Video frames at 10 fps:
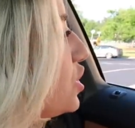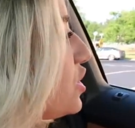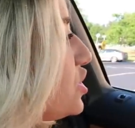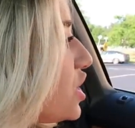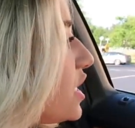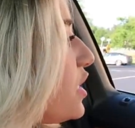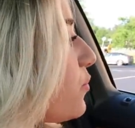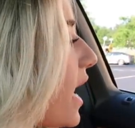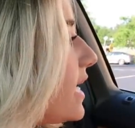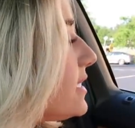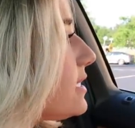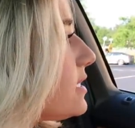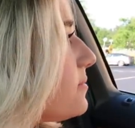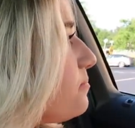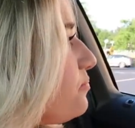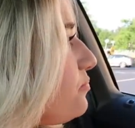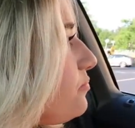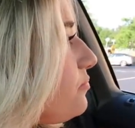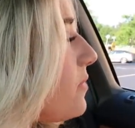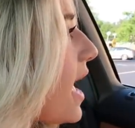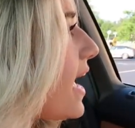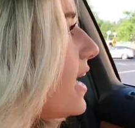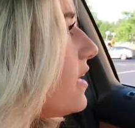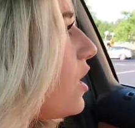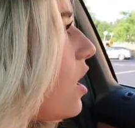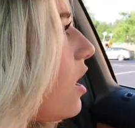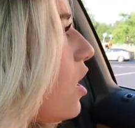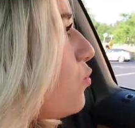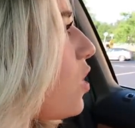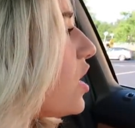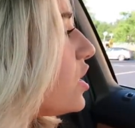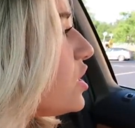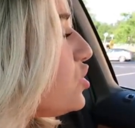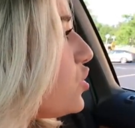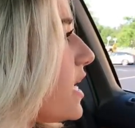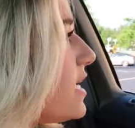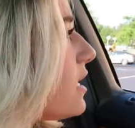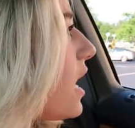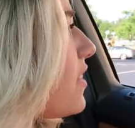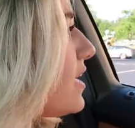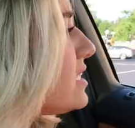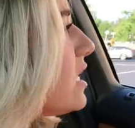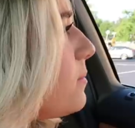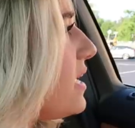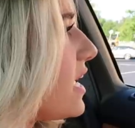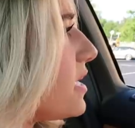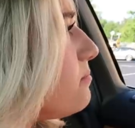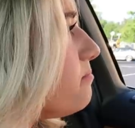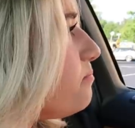do the dirty rice and a water to drink, and that's gonna be it.